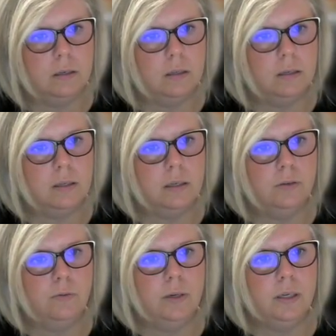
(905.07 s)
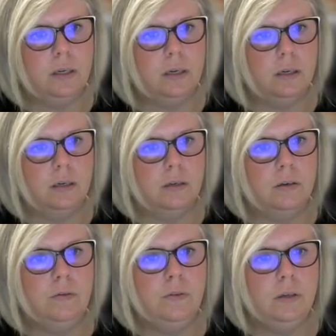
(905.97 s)
let's get rid
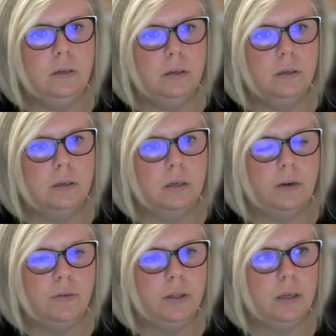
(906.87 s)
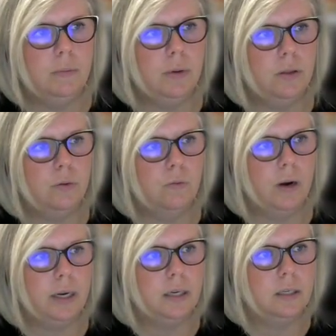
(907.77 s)
of everything but the
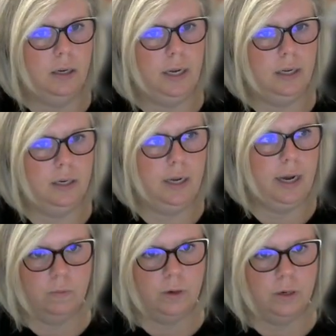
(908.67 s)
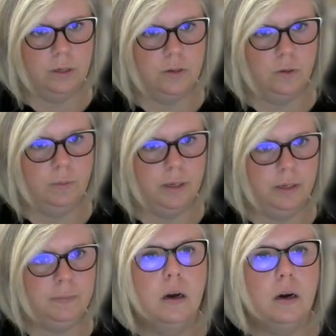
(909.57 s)
right hand hat. We're going to zoom
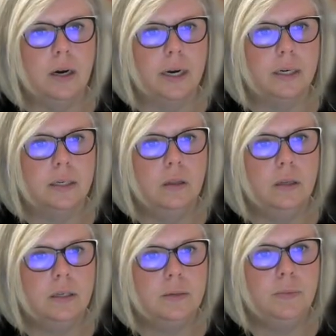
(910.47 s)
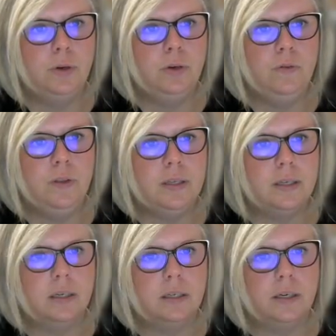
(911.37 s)
in. All right, let's move this
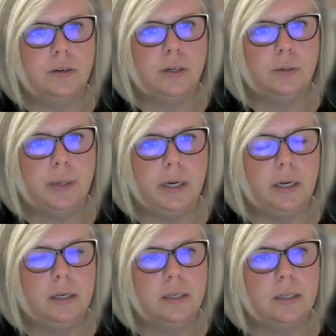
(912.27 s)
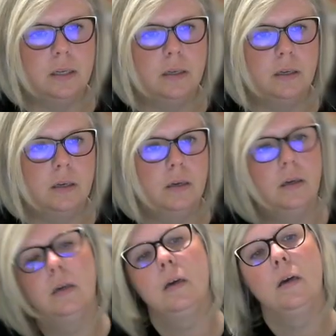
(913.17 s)
interior piece.
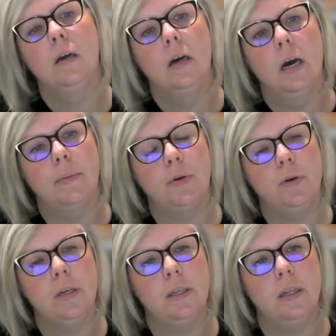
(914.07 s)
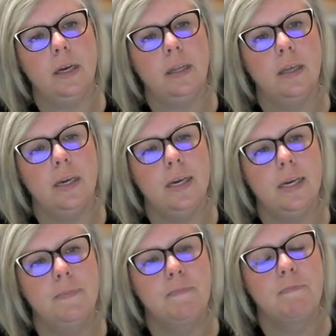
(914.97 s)
I'm going to select
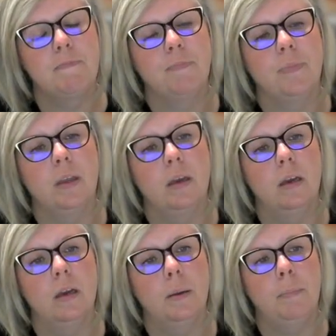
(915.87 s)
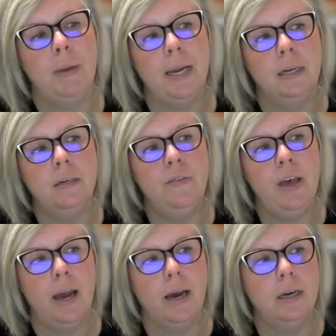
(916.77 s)
the band of
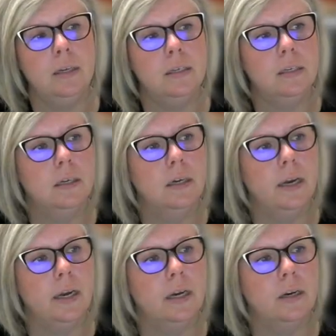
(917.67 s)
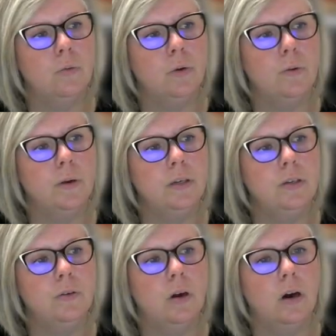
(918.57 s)
the hat and we're going to
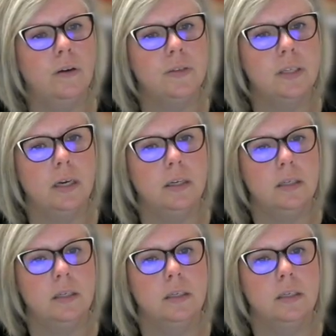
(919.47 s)
do an offset.